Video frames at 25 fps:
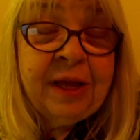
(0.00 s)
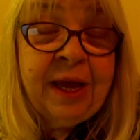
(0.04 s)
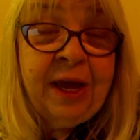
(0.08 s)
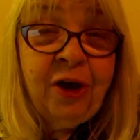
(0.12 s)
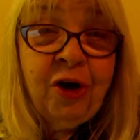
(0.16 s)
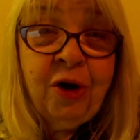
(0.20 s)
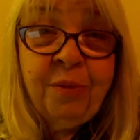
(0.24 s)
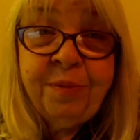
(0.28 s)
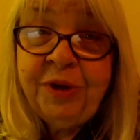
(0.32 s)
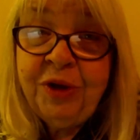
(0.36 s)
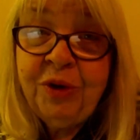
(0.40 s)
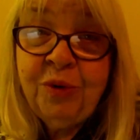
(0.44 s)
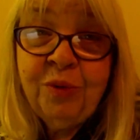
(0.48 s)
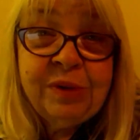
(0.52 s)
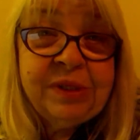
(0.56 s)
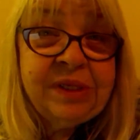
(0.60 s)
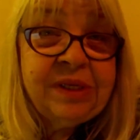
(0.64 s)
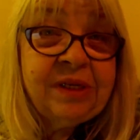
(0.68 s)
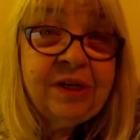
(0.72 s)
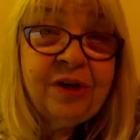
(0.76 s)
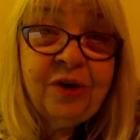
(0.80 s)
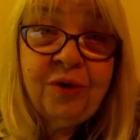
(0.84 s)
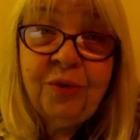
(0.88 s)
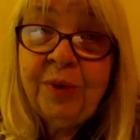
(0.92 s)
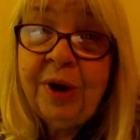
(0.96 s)
I hope you will
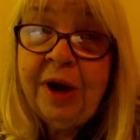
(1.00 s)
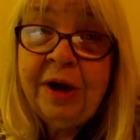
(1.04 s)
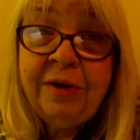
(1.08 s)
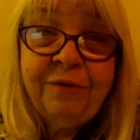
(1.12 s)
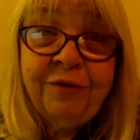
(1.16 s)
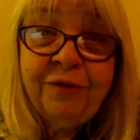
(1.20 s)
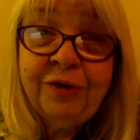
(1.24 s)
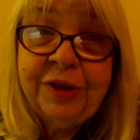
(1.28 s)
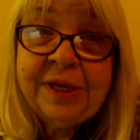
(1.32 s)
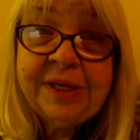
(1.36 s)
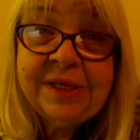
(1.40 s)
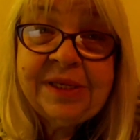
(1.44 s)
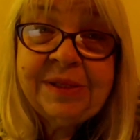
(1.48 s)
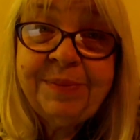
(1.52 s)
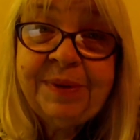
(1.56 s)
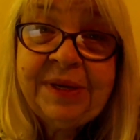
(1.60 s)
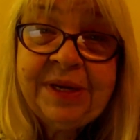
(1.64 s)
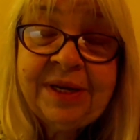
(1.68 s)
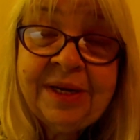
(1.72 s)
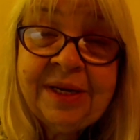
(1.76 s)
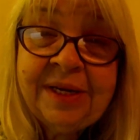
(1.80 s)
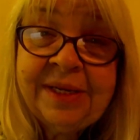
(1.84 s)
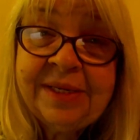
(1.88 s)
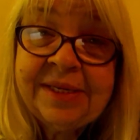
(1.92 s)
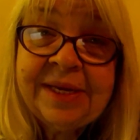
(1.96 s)
stick around for this
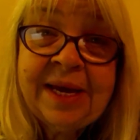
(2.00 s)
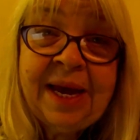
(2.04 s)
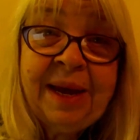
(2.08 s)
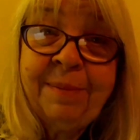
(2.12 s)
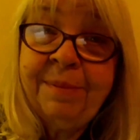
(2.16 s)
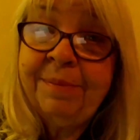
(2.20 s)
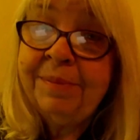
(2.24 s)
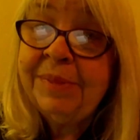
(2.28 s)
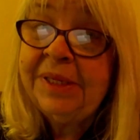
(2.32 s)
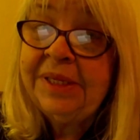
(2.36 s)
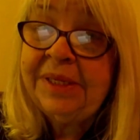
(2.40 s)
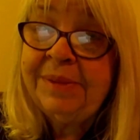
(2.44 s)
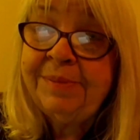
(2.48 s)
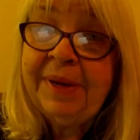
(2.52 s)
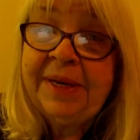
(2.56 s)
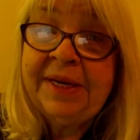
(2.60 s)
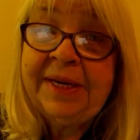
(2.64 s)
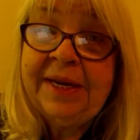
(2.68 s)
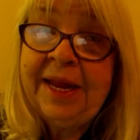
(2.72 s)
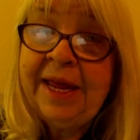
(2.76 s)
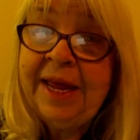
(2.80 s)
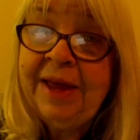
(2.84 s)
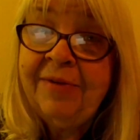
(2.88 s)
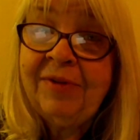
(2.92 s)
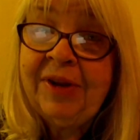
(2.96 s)
because I'm
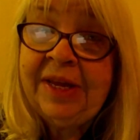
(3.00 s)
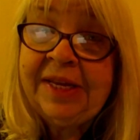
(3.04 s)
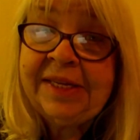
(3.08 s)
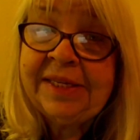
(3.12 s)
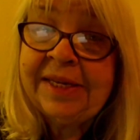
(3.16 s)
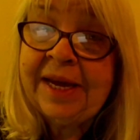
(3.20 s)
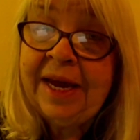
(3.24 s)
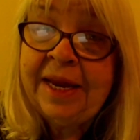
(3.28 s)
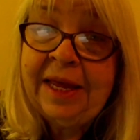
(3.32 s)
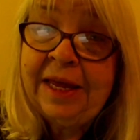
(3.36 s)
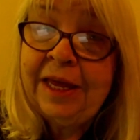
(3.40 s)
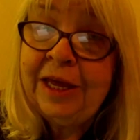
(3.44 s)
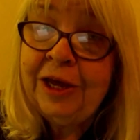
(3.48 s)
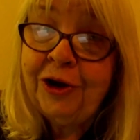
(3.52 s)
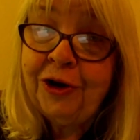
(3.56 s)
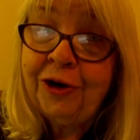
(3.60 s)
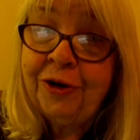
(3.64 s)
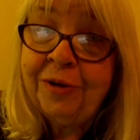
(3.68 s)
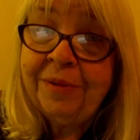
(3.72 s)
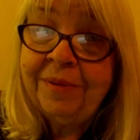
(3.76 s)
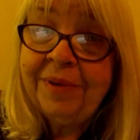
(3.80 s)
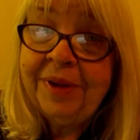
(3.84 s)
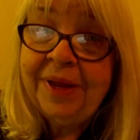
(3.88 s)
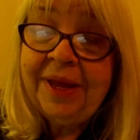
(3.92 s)
expecting to have an exciting year.